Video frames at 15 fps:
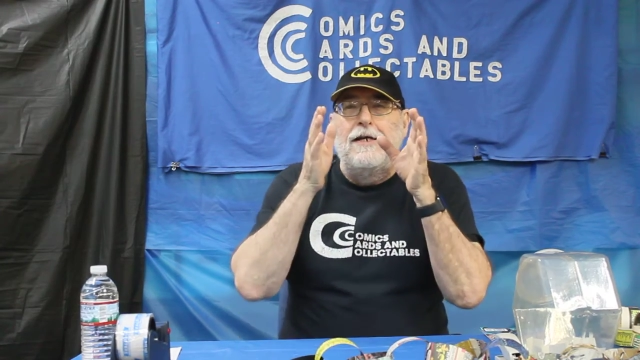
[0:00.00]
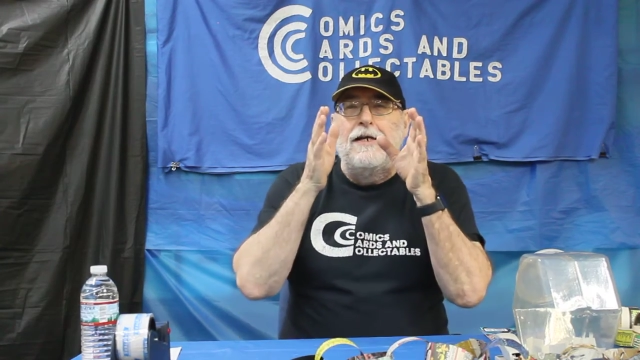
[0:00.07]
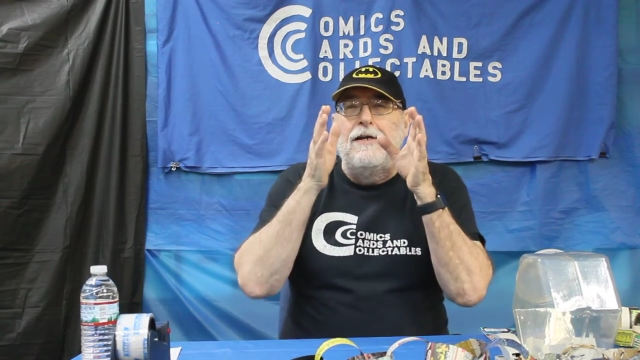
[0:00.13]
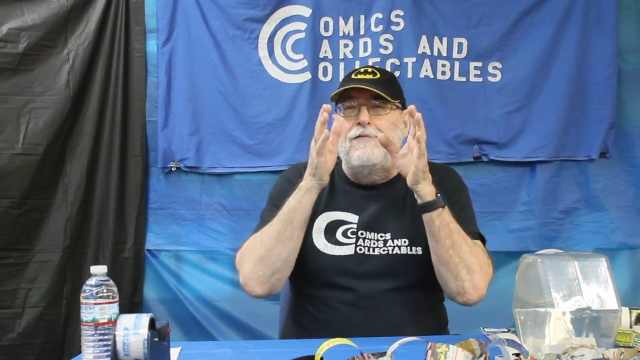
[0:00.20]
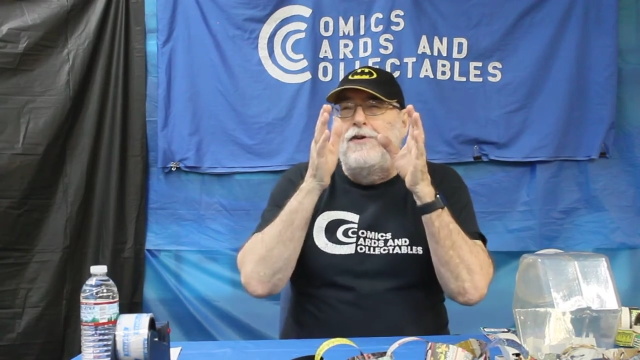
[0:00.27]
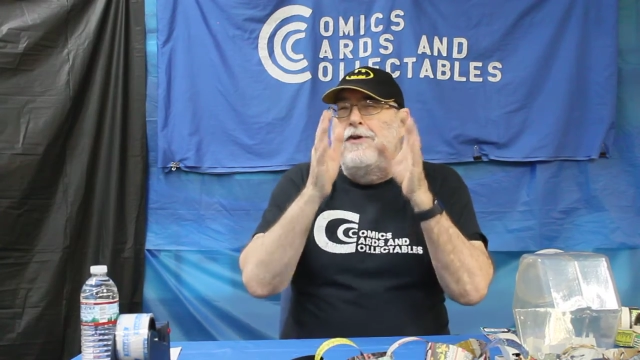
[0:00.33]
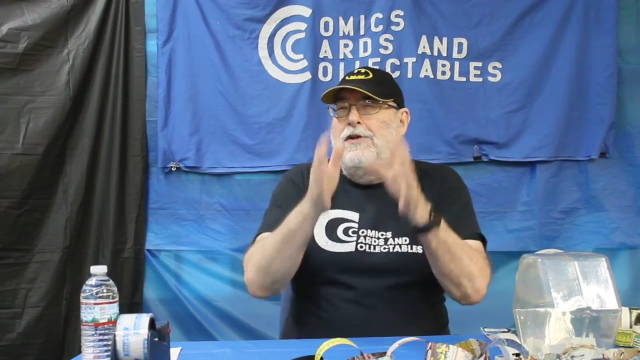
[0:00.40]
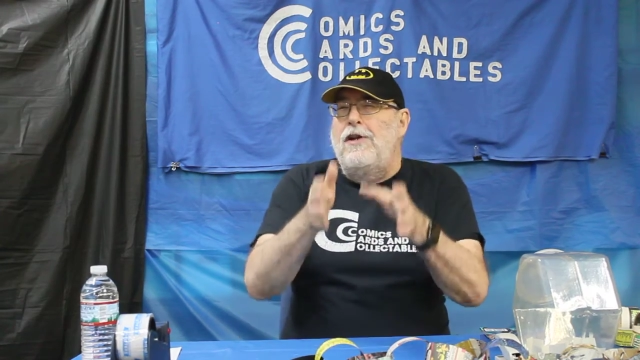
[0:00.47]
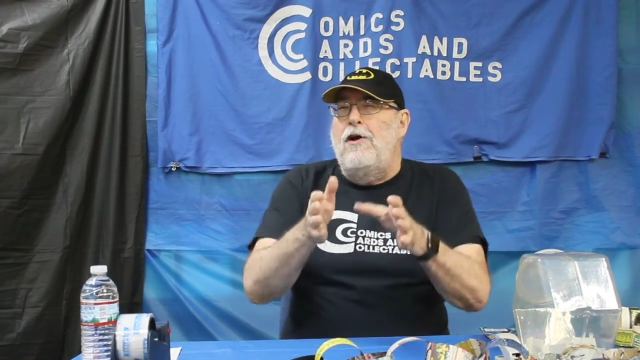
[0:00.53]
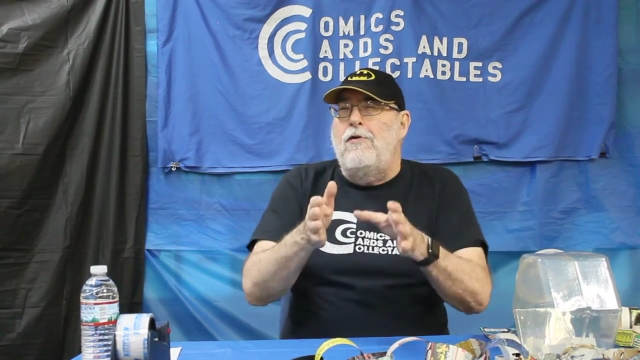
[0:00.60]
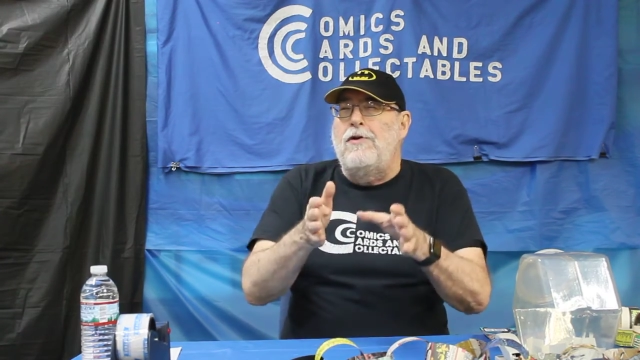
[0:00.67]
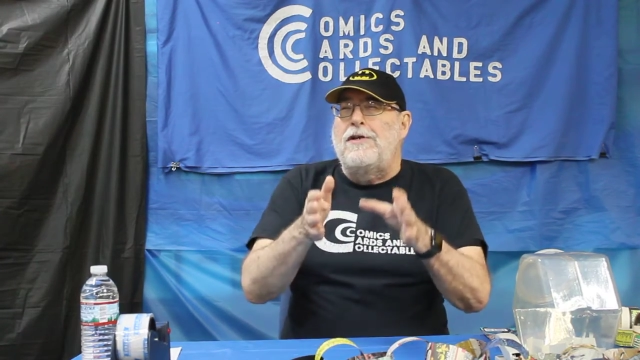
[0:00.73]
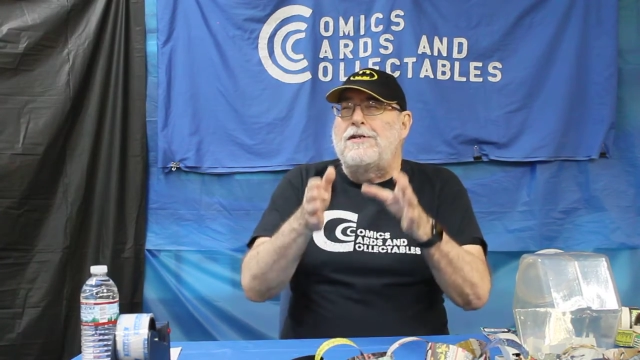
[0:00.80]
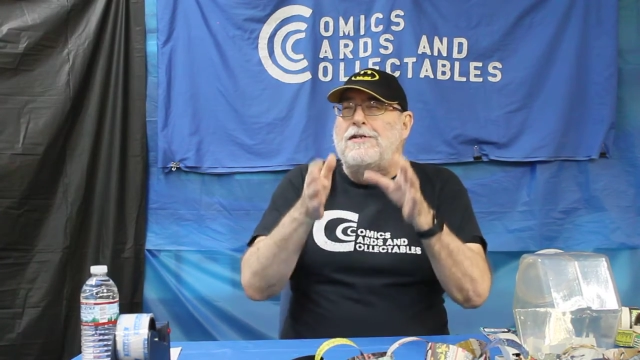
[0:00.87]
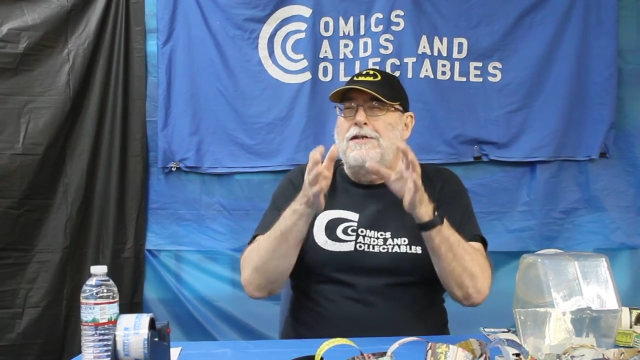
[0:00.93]
if you
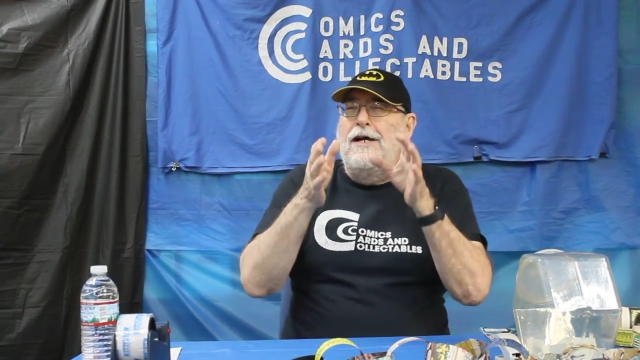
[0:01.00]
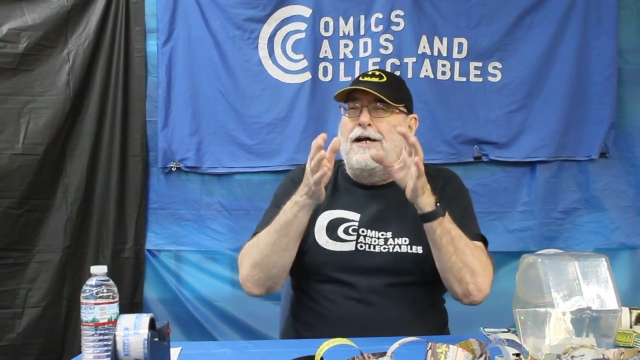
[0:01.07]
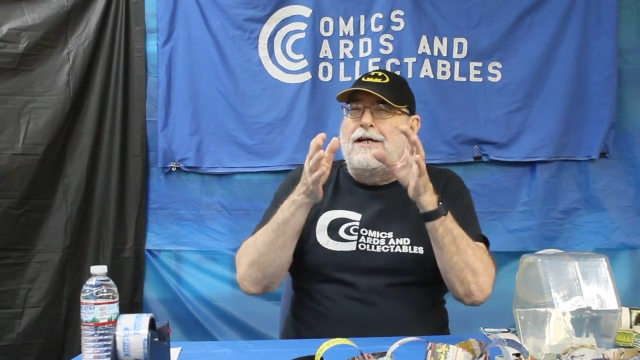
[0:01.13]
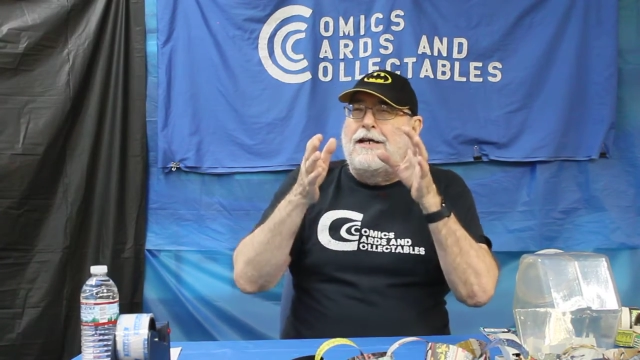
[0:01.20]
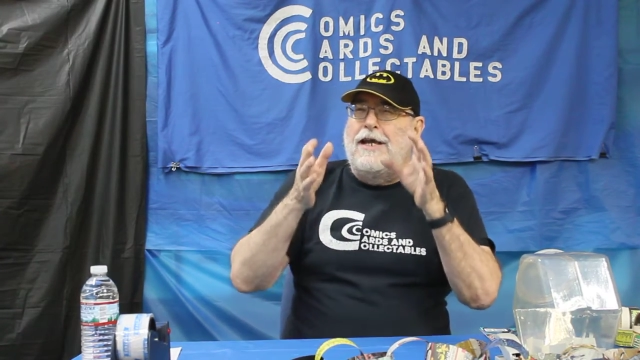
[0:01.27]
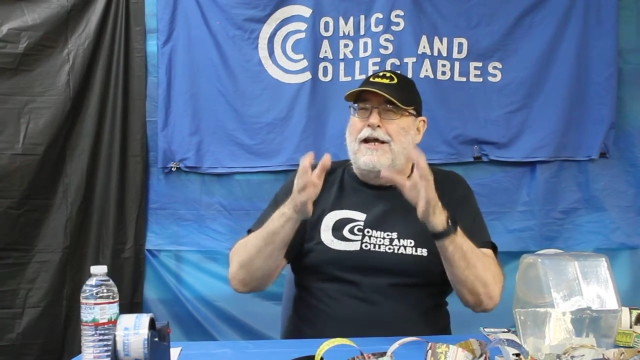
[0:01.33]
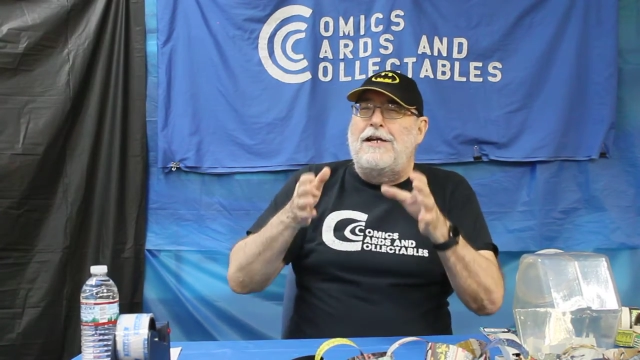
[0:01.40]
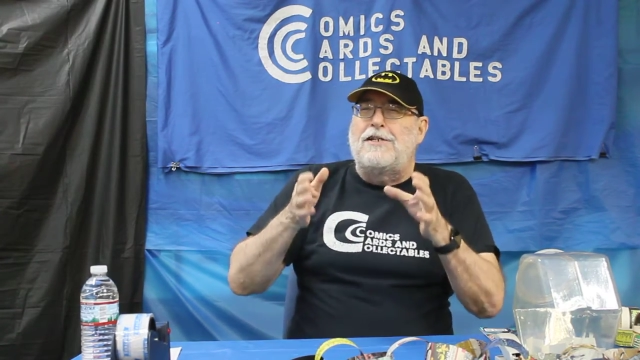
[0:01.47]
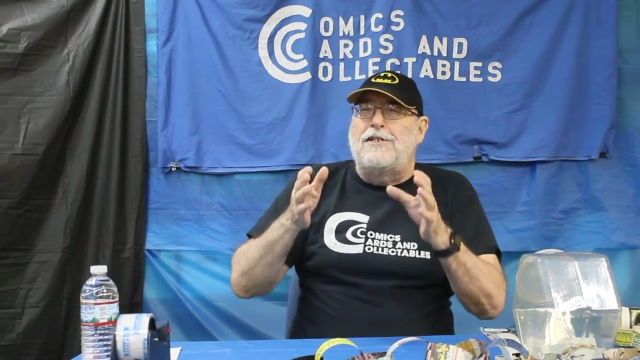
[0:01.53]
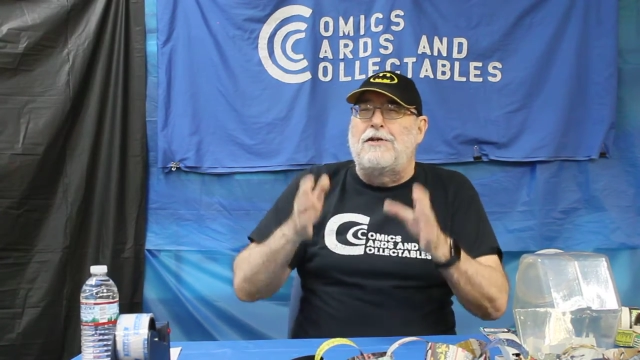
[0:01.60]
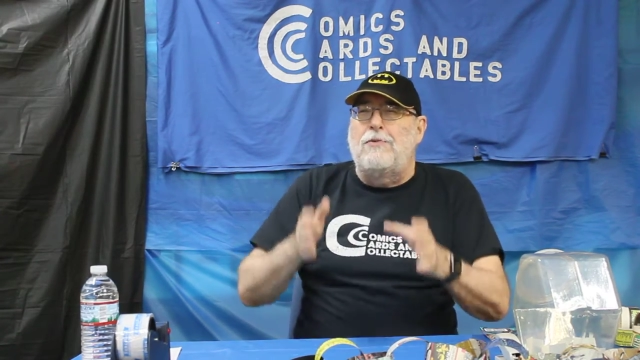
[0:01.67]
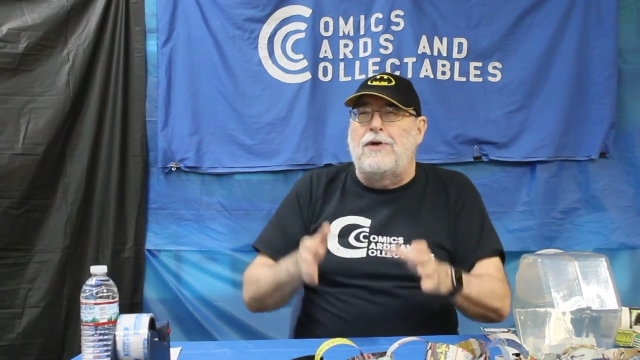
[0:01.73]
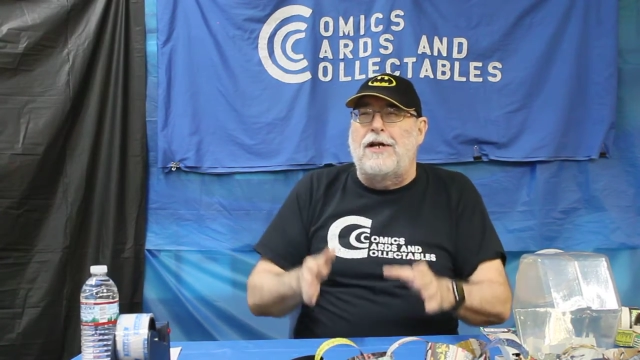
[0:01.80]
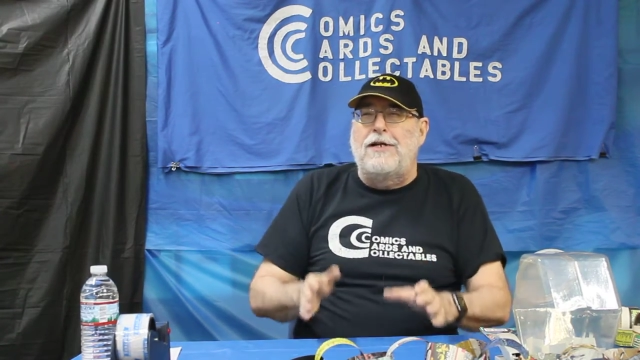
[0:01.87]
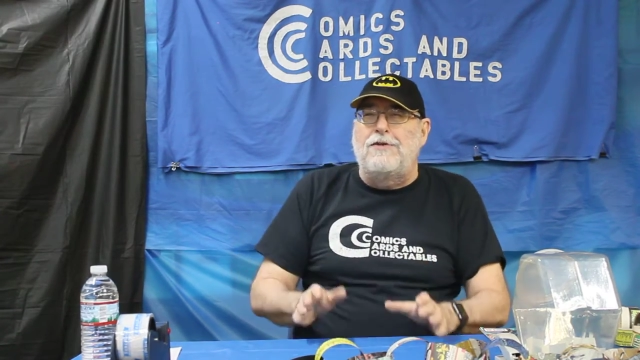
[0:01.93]
notice, occasionally
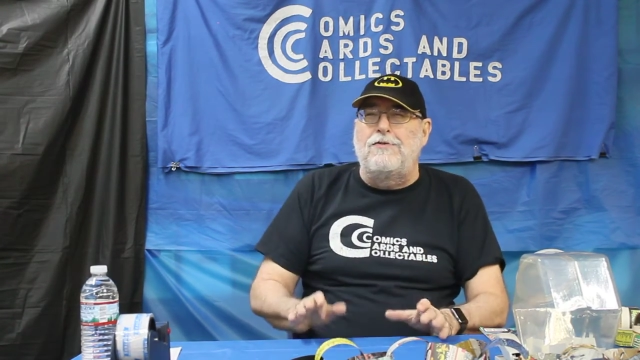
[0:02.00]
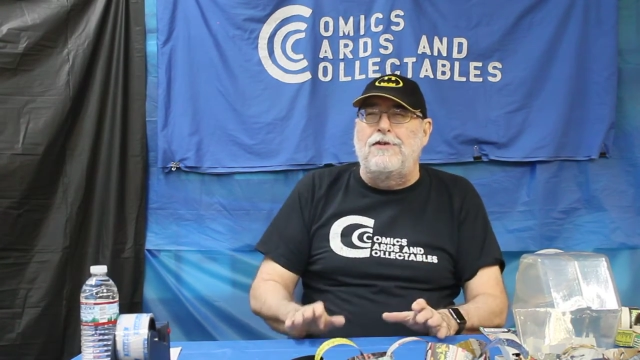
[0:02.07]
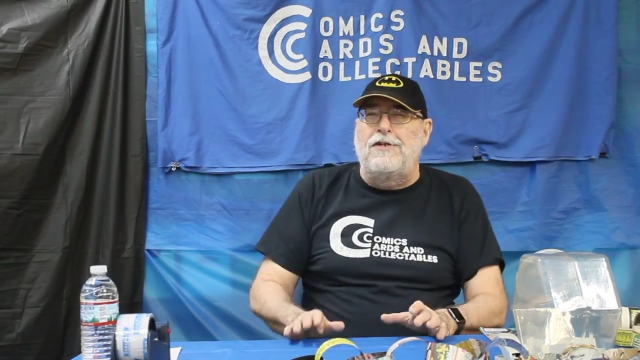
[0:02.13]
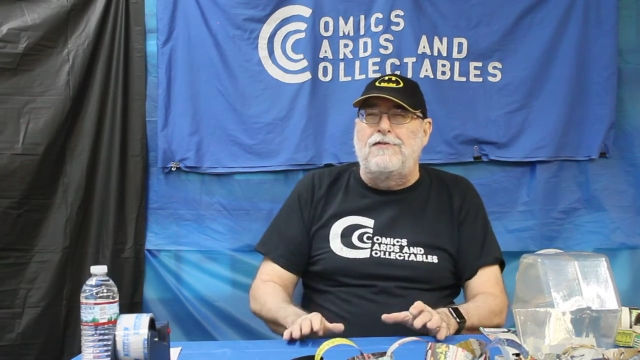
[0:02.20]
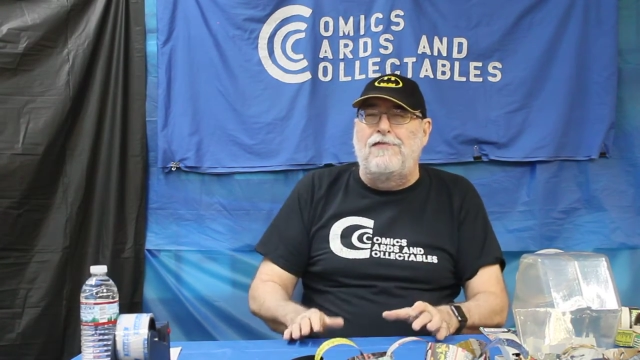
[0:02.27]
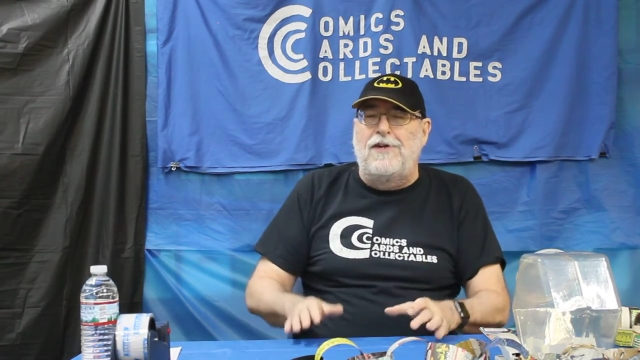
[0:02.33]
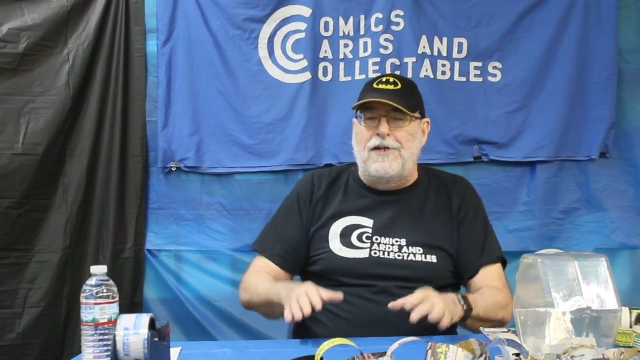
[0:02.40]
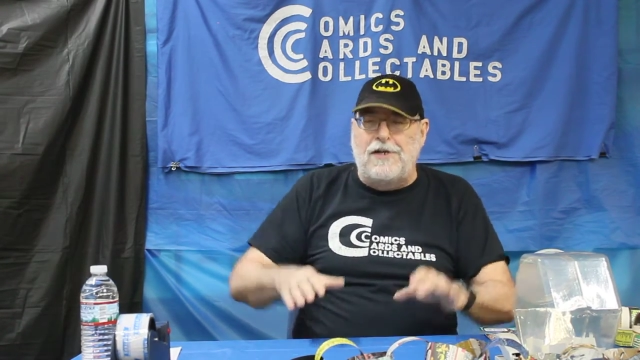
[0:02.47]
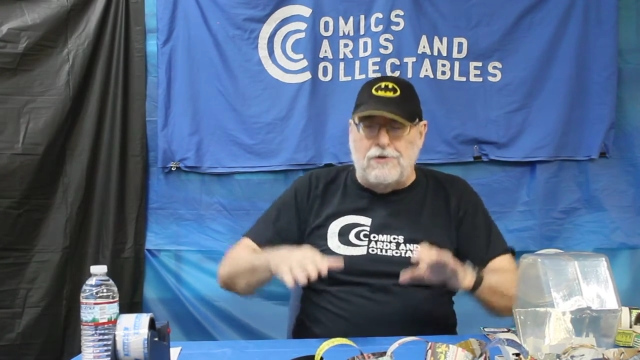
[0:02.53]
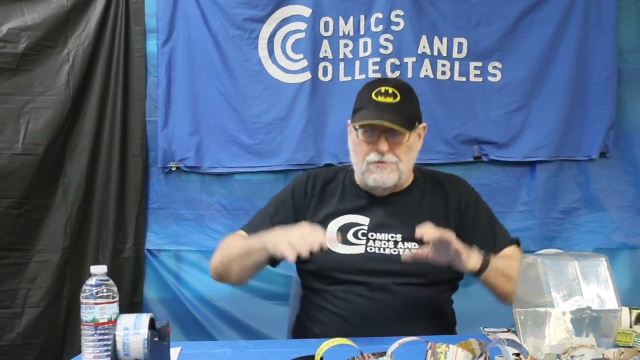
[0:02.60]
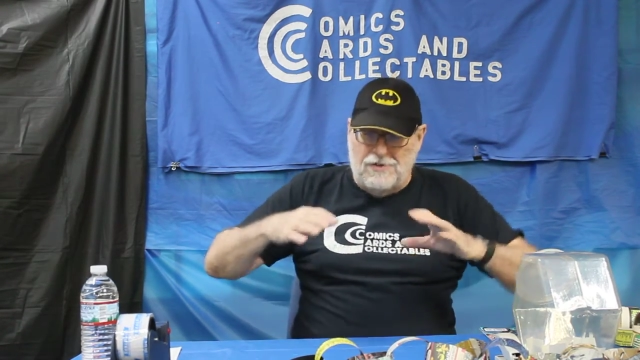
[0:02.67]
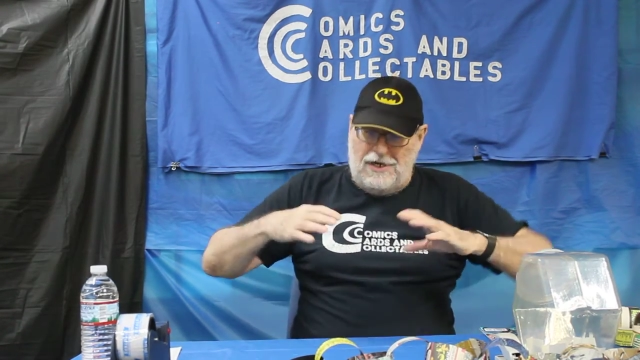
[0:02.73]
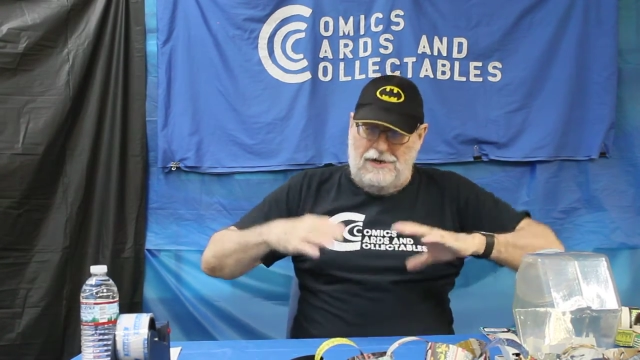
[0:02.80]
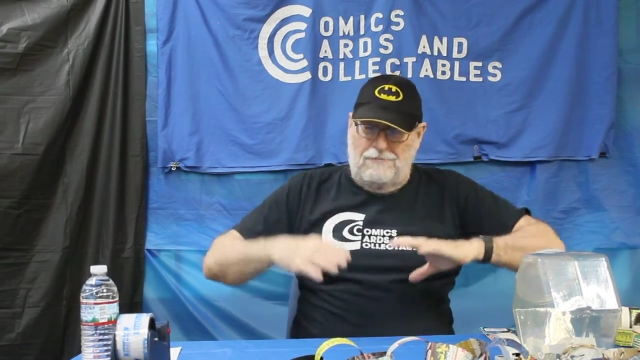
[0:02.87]
when I do these videos,